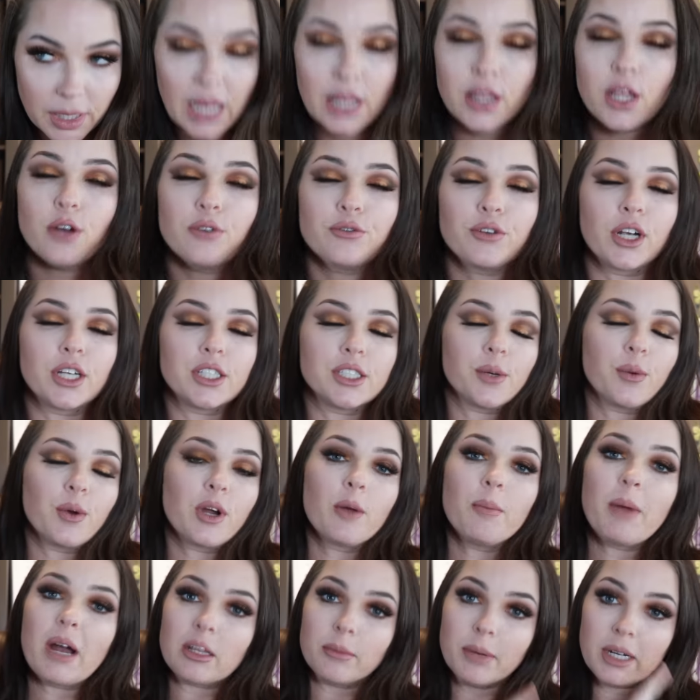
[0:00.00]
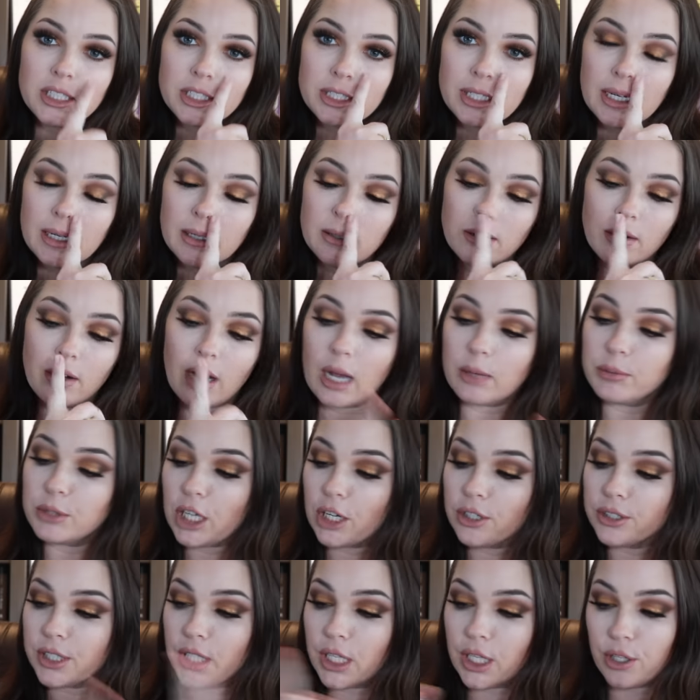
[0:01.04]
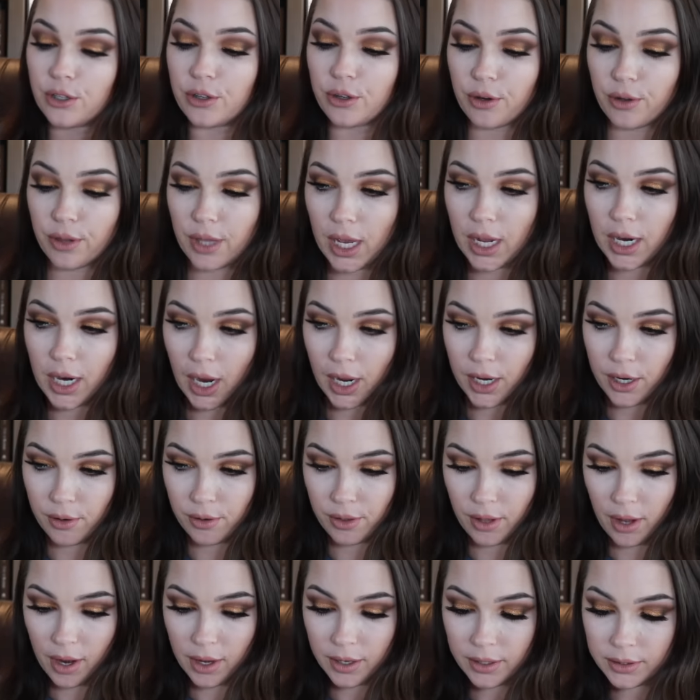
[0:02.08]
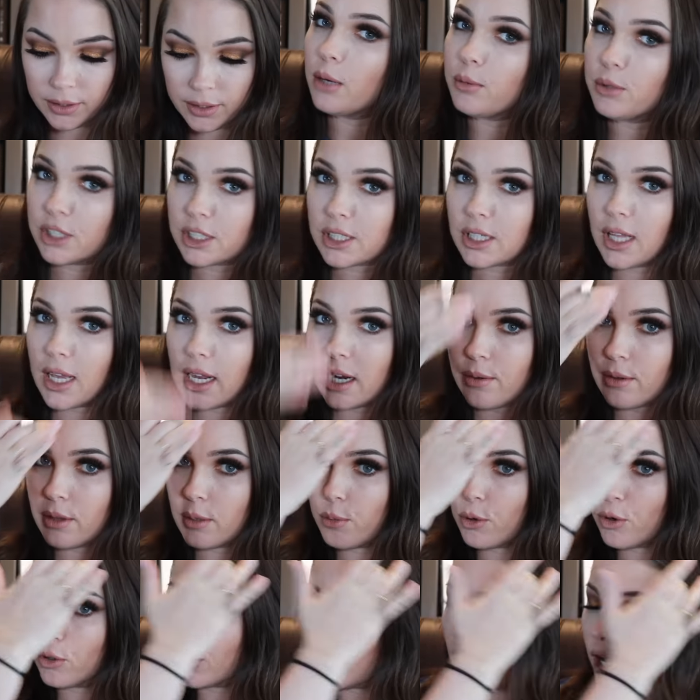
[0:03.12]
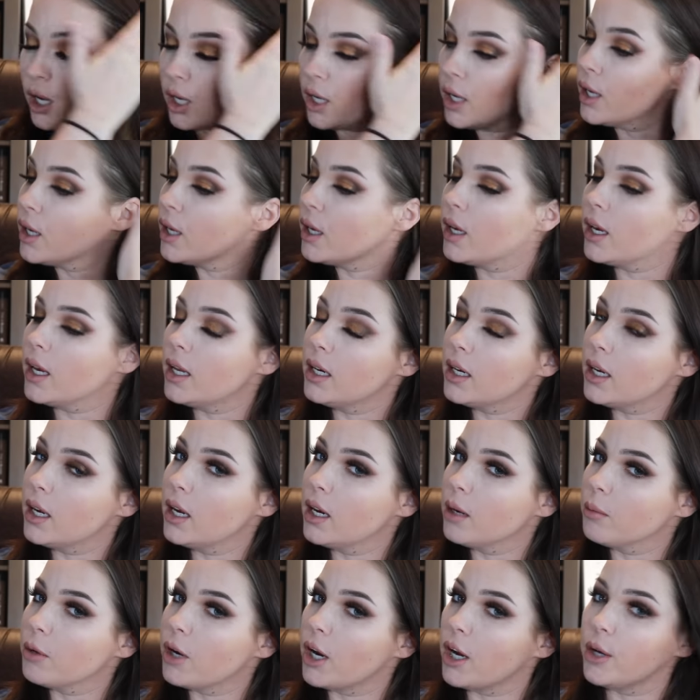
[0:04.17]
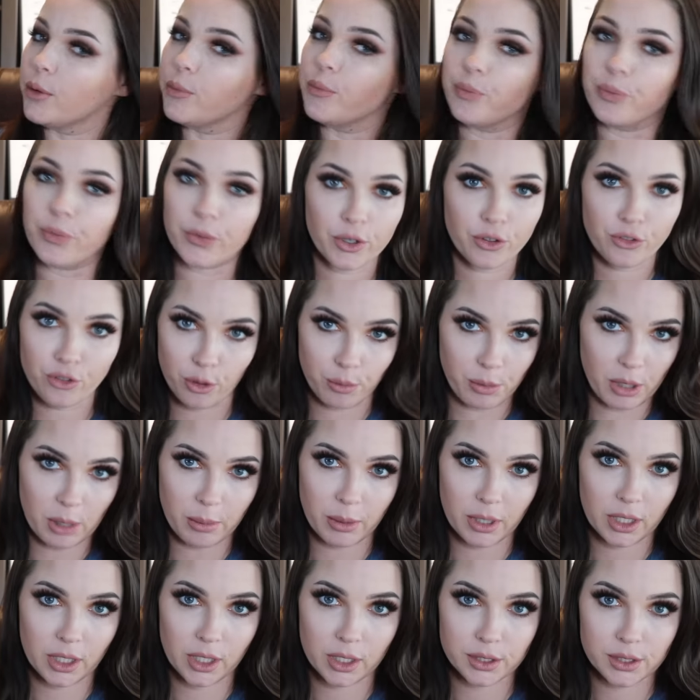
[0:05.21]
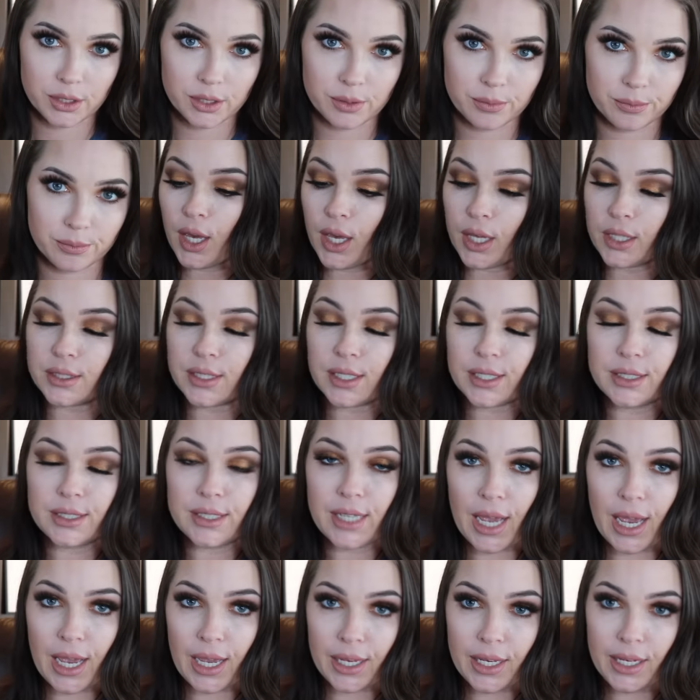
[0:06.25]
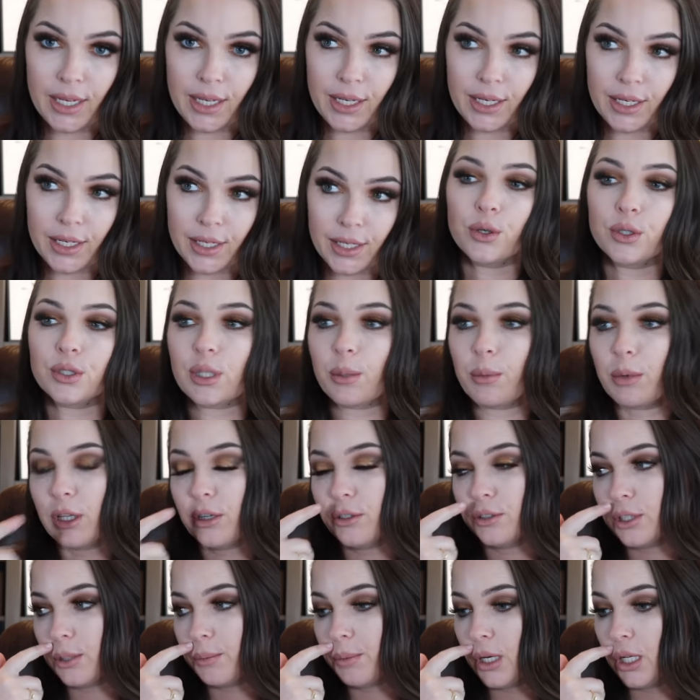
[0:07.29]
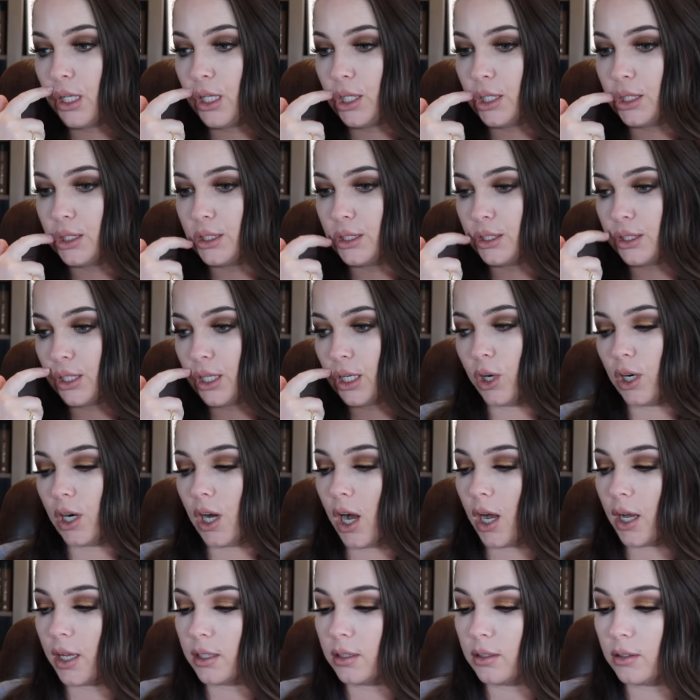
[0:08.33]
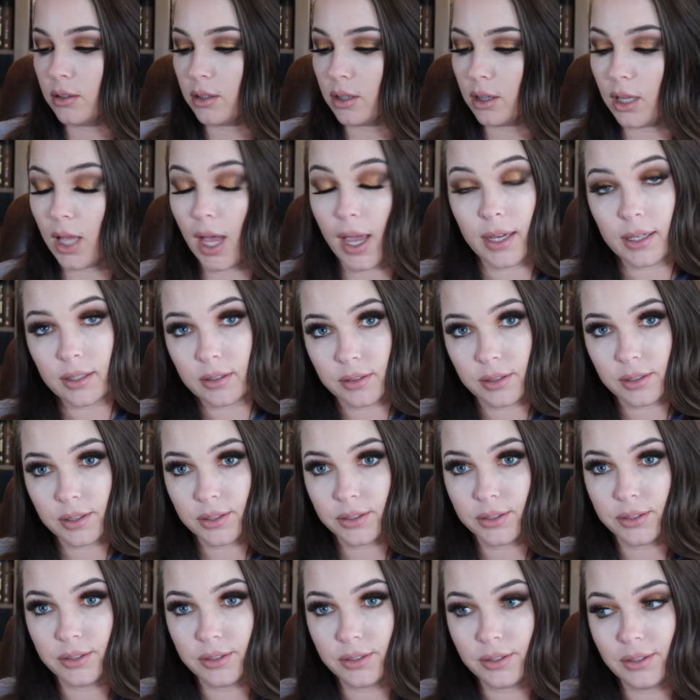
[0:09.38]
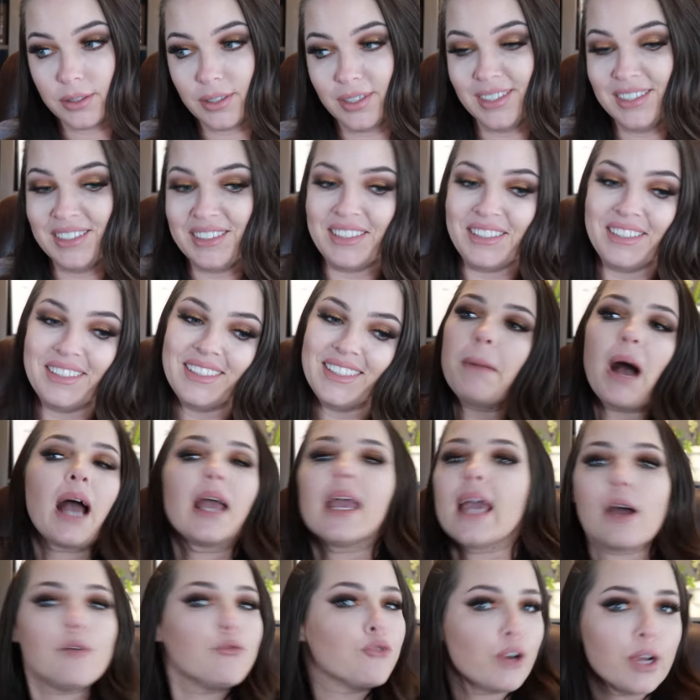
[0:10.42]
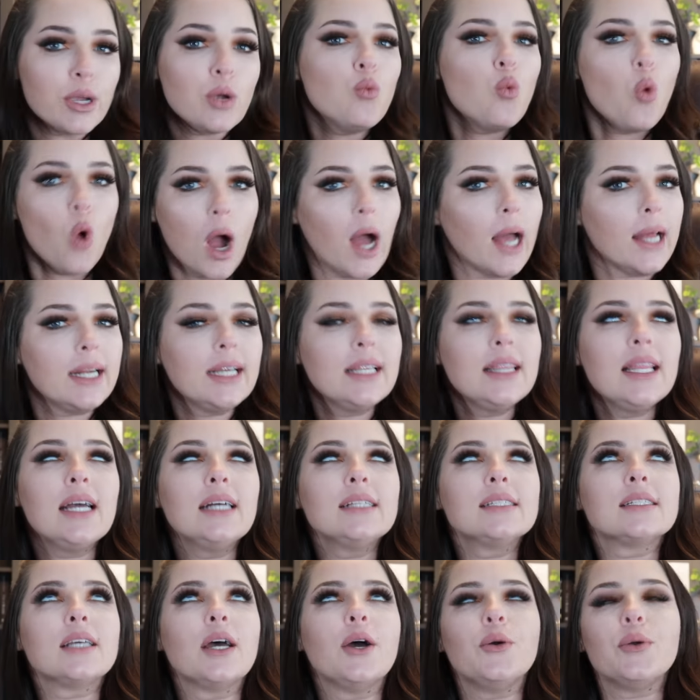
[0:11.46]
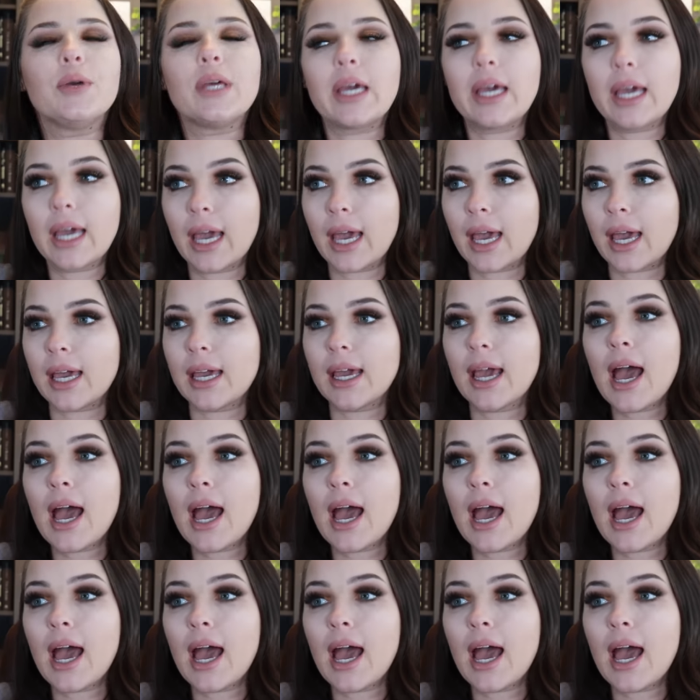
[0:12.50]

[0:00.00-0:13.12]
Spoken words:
Hello friends, and welcome back to my channel. I'm Chelsea, you know that, I know that. I'm just a lady with a bulldog and a camera and too many opinions. And today, some of those opinions were not liked by everyone, and that's okay.